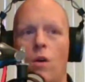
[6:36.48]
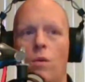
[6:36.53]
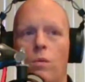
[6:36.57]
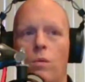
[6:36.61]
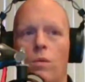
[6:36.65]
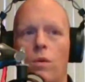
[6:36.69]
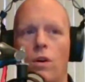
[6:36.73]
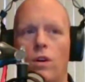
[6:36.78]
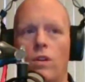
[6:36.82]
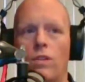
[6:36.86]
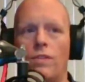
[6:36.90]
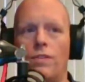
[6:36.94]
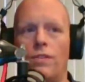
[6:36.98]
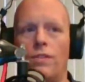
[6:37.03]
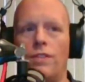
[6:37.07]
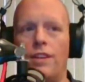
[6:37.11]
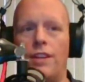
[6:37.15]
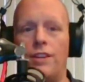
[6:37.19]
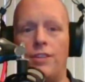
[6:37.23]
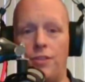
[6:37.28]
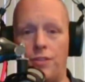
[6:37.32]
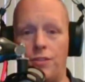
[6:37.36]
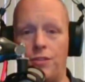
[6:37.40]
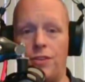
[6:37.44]
well,
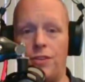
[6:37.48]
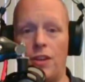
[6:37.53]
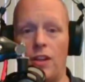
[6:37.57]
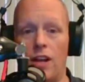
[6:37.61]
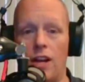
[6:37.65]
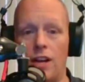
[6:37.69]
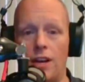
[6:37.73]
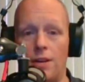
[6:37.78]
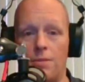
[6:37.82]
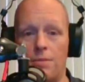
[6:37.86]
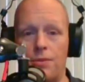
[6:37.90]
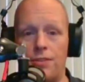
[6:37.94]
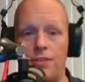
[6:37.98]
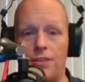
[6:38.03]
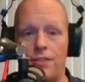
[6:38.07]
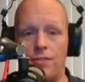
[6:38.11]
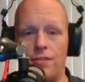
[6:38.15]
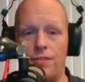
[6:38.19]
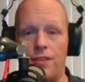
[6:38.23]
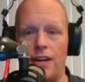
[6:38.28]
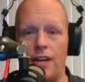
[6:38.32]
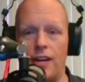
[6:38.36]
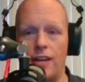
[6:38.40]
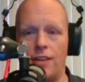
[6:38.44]
is it still
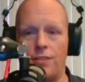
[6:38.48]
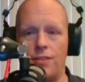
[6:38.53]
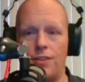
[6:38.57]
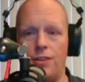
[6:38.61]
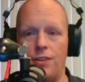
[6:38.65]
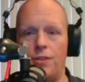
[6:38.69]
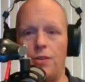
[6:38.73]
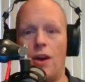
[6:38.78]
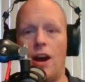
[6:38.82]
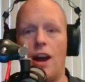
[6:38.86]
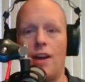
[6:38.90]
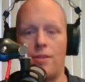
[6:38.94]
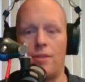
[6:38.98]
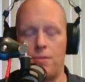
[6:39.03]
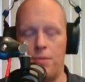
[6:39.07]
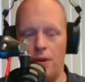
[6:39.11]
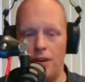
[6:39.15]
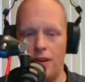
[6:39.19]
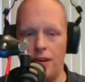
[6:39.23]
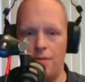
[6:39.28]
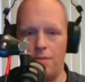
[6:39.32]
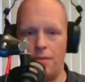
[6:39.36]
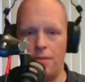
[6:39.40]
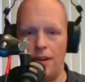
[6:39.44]
100% financing? Do I have to
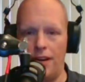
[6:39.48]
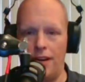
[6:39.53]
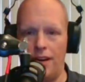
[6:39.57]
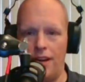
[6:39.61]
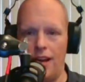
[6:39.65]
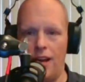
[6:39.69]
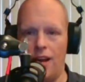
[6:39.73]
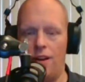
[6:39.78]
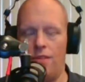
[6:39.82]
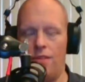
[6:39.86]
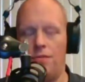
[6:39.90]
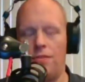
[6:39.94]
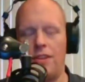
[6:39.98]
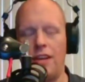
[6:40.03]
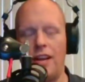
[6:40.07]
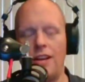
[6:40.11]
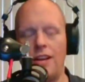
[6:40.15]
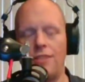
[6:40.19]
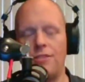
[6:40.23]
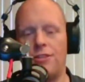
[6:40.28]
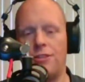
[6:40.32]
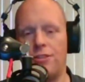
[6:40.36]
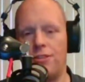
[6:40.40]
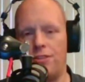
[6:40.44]
put any money down? The
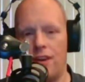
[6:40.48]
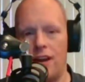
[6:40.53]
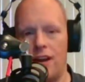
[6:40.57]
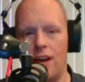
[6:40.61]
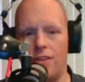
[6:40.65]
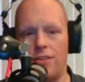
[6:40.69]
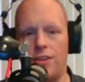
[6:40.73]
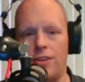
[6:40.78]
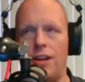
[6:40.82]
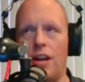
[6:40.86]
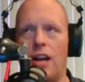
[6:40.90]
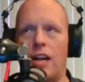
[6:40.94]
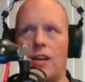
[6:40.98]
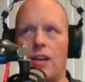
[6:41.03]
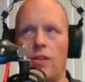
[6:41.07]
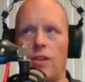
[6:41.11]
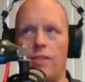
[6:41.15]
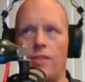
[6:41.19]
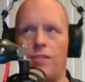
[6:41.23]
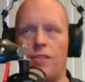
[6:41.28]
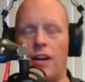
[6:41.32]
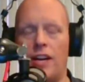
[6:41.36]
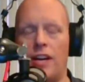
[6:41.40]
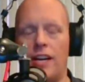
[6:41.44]
answer is yes. It not
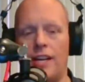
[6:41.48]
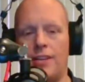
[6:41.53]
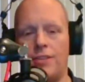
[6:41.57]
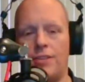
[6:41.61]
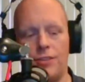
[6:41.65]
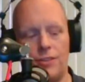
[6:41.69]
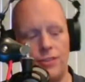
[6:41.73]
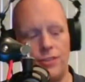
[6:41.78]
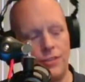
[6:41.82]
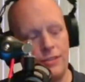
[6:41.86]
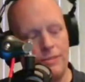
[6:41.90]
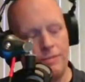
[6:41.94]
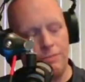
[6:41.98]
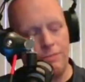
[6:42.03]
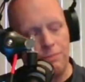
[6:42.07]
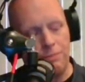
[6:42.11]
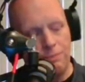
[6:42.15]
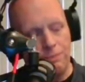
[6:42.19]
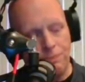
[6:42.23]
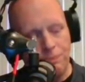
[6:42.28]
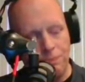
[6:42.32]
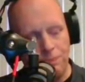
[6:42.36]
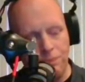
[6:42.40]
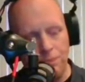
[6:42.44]
only finances
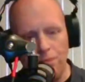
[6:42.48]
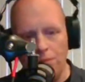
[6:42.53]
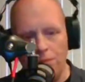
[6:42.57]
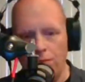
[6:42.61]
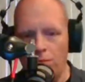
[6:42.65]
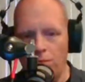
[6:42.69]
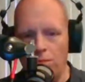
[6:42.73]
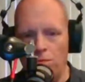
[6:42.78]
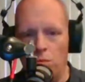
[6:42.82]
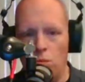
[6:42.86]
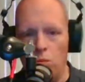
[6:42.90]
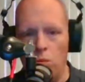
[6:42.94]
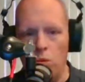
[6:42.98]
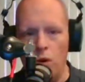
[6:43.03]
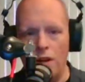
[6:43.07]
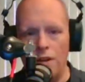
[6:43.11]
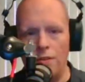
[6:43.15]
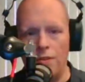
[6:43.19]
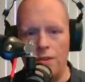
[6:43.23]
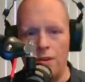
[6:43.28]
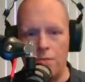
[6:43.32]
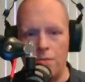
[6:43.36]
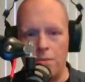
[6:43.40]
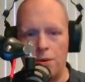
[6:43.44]

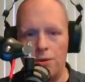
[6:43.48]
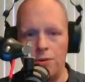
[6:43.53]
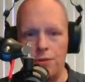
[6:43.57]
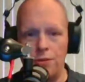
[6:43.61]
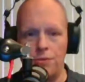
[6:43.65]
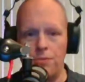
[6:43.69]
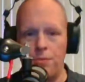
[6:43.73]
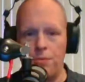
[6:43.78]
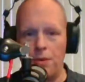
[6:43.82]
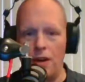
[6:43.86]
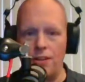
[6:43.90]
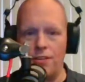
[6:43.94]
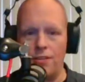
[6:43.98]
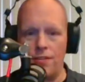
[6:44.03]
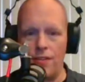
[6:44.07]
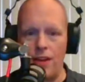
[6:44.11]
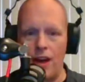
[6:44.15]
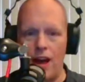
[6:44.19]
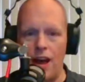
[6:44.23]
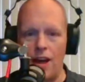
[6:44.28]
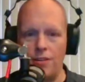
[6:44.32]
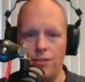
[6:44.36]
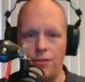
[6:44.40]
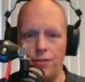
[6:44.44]
what the purchase price of
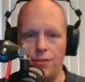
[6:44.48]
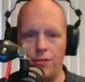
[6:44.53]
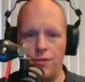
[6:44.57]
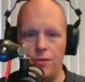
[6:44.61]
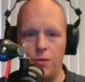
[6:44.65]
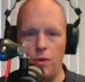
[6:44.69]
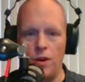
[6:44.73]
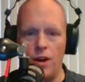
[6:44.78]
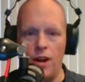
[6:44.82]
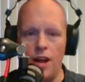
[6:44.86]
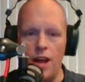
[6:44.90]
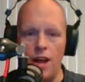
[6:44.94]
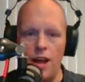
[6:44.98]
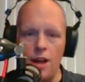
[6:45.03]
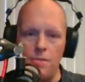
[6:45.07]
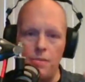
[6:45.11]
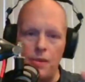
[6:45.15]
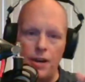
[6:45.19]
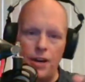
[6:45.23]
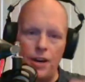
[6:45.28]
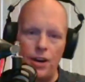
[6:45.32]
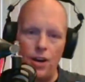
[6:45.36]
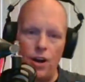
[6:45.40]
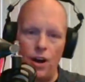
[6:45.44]
the house is for,
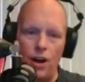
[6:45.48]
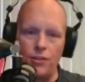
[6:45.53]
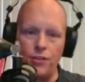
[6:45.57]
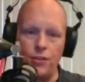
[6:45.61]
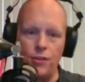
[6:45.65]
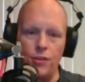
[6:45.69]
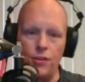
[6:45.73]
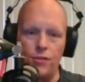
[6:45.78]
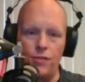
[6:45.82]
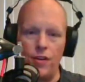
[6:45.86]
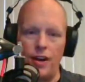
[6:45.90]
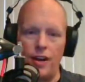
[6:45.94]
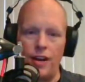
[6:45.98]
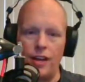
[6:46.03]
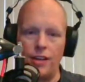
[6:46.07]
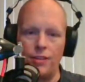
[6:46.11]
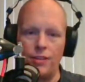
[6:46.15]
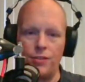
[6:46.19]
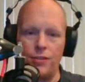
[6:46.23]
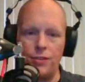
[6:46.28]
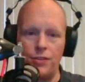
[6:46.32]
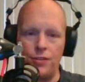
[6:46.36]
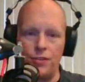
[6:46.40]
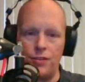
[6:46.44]
but it also
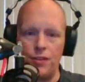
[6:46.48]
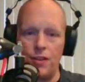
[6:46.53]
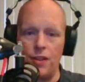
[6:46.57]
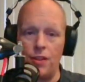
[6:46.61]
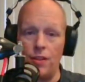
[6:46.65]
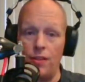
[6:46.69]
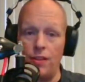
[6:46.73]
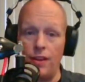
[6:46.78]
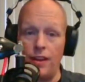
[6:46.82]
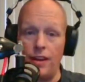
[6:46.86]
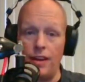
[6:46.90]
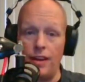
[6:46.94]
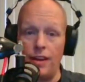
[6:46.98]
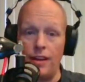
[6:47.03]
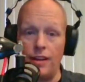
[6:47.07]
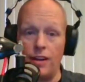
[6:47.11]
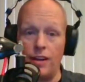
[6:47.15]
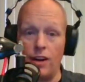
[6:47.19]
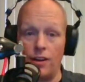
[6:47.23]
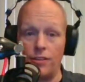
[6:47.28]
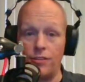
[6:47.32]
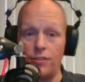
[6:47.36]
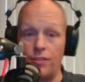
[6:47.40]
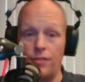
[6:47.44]
finances the
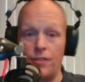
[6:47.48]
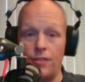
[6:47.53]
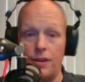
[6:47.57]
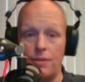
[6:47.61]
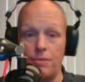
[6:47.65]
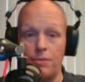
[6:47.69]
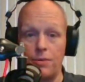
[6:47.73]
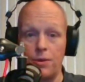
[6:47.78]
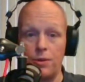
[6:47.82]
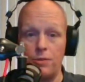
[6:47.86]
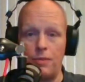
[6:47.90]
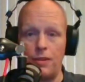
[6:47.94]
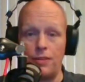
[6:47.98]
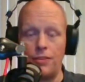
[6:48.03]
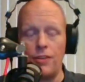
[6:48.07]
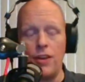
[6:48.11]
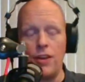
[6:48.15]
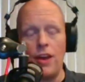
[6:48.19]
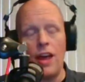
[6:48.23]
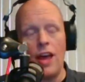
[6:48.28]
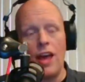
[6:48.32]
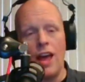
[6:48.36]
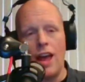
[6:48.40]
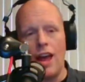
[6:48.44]
cost of the improvements.
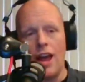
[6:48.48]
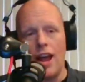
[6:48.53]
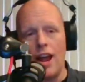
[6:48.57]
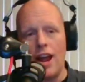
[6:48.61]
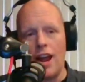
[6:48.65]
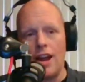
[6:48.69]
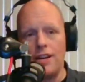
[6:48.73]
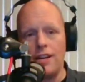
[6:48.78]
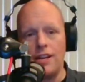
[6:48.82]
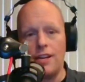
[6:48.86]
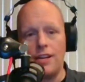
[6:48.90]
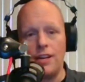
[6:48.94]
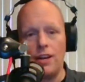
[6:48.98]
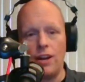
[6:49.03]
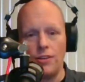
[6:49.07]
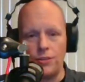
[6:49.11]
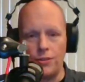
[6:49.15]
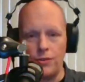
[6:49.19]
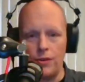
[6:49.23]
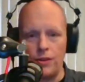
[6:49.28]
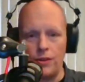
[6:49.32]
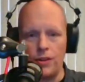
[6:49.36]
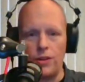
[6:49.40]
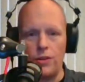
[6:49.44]
And it
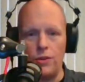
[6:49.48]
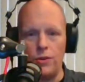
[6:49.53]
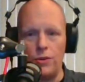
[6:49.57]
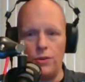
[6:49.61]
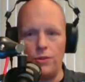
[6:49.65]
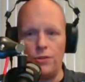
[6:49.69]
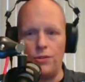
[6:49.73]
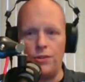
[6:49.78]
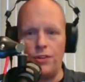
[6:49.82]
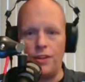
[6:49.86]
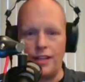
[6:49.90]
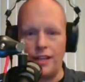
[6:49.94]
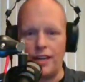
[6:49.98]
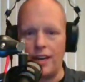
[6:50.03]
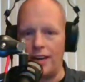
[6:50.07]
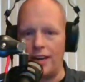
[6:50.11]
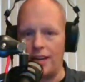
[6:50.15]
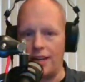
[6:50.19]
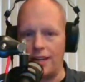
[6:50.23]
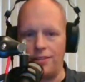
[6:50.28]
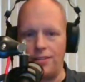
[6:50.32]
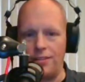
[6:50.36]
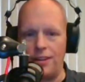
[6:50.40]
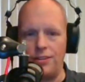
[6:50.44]
also includes any kind
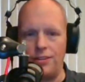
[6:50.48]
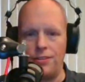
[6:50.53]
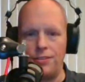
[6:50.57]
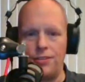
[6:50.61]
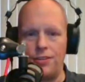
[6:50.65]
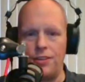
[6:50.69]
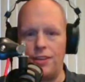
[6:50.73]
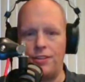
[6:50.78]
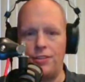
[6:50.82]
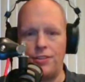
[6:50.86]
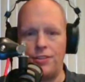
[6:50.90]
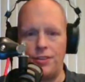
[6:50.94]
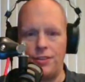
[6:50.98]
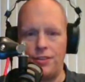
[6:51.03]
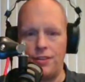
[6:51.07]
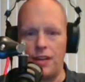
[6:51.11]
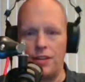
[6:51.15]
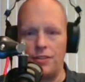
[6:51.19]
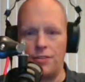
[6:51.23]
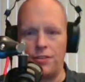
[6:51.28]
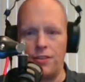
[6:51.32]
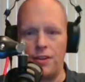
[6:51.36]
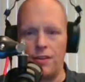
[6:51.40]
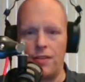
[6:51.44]
of contingencies
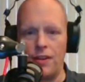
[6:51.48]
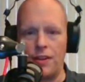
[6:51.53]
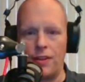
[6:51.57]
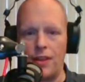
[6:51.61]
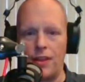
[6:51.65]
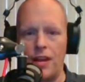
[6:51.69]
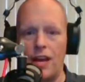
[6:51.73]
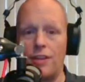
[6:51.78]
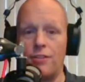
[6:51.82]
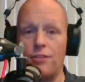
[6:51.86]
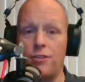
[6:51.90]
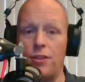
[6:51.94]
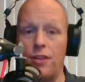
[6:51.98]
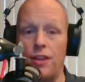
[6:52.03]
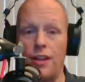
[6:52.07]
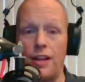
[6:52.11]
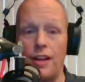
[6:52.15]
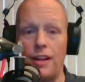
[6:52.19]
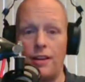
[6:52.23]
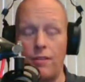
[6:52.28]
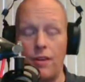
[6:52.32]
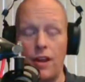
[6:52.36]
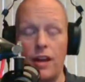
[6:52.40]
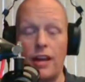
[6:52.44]
and stuff like that. So
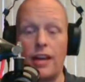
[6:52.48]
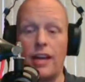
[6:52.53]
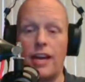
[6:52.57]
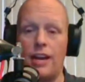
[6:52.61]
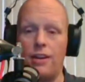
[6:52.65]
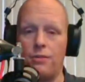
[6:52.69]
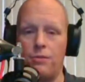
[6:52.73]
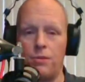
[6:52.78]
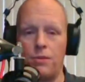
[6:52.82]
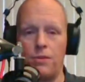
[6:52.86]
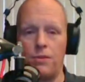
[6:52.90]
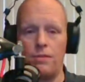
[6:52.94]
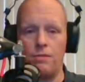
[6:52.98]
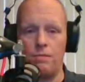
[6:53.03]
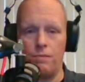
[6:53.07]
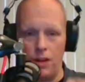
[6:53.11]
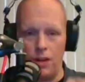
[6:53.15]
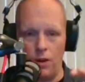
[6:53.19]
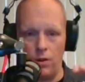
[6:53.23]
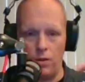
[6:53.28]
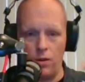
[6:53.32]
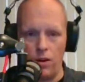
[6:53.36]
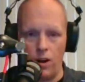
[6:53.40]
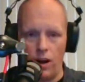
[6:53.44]
that if in case,
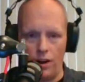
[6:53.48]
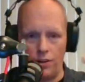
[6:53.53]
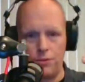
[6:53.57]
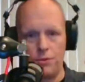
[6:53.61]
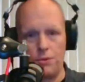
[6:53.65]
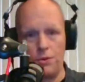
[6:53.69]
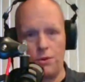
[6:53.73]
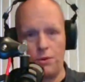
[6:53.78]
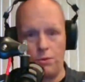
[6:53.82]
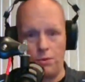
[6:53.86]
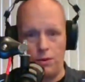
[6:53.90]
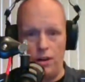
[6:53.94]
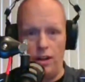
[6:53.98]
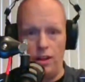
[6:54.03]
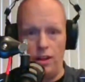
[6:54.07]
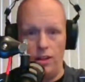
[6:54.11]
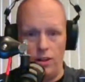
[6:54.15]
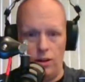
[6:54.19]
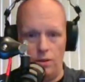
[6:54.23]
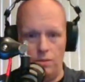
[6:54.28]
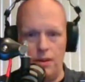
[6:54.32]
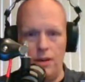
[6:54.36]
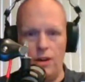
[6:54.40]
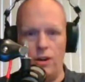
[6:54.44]
costs were to run a
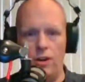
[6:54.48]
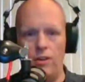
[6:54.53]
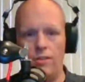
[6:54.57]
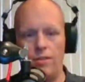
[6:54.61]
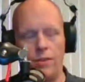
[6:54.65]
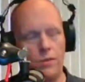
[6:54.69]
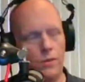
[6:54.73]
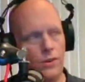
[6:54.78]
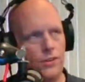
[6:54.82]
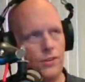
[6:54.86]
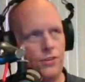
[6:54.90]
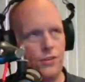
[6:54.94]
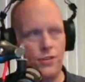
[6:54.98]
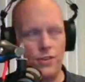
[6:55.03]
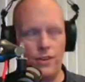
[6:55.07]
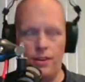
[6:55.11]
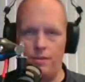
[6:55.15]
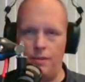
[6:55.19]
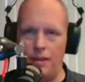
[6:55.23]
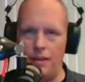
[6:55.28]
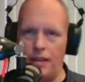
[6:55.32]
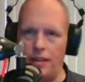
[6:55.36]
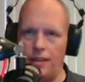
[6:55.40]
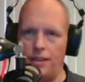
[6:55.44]
little bit over, which
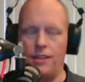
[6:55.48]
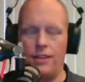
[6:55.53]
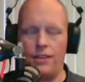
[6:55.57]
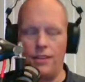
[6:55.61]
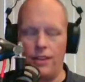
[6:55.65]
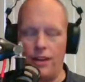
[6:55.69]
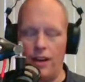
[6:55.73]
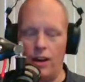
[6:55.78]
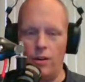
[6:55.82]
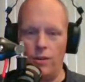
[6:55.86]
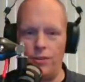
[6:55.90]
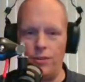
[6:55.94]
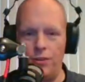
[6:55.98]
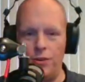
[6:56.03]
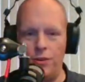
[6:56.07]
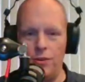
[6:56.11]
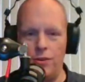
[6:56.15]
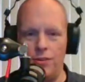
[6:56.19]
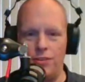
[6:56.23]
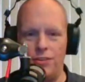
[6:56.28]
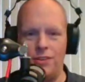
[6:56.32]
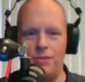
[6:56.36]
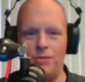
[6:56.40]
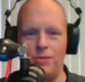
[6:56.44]
I mean, they always
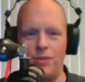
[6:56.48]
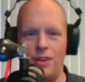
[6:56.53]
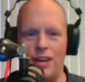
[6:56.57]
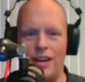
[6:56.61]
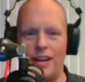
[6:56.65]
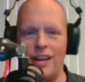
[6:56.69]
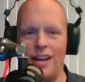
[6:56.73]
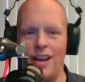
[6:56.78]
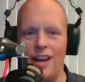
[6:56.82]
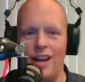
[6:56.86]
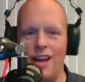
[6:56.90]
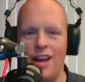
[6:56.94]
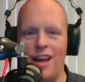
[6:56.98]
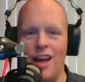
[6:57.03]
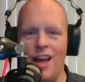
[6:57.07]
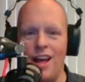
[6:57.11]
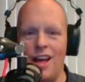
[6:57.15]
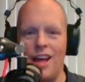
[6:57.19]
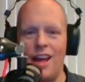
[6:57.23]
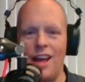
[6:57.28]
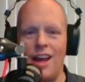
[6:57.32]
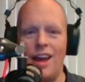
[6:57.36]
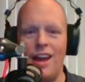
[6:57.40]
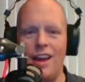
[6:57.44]
do, it seems like,
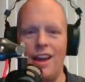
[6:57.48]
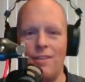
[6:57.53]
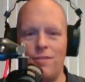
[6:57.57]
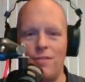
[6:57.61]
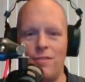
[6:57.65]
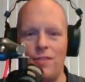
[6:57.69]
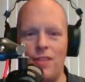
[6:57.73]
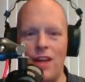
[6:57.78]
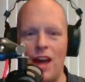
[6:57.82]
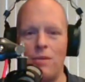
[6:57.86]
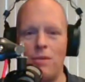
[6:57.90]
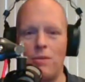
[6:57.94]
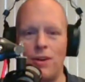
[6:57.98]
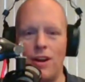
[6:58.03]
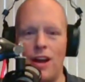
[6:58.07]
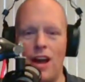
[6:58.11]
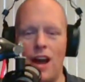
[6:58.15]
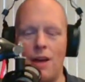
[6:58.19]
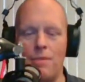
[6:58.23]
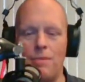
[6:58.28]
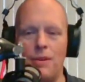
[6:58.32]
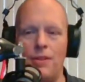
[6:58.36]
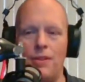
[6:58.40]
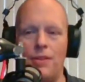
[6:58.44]
if that were to
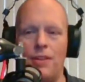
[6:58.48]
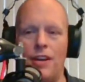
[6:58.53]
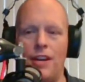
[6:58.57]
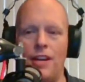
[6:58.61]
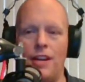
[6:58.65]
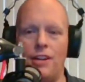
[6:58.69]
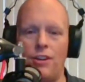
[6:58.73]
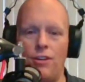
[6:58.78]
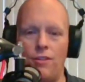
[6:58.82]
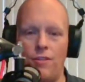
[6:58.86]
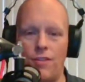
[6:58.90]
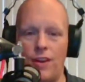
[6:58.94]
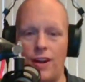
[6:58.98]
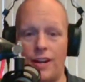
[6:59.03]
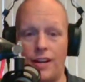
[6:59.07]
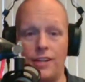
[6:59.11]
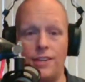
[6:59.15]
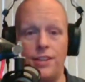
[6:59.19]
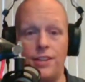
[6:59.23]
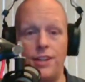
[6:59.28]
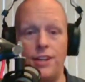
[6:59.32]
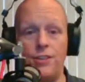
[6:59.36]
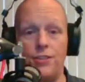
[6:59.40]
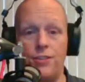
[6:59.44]
happen, then you've got a
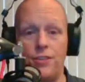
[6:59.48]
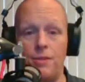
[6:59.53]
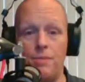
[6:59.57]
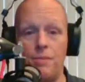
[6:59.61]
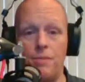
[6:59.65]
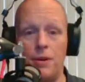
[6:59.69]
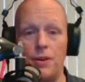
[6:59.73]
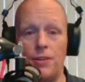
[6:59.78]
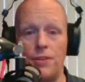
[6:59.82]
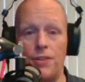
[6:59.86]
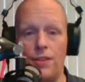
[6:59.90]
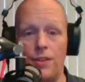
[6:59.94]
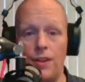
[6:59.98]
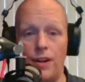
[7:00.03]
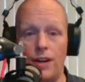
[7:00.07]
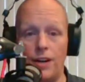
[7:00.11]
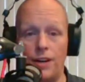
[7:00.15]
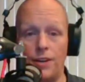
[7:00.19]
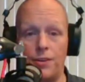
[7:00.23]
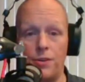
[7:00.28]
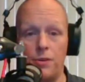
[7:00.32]
contingency built in there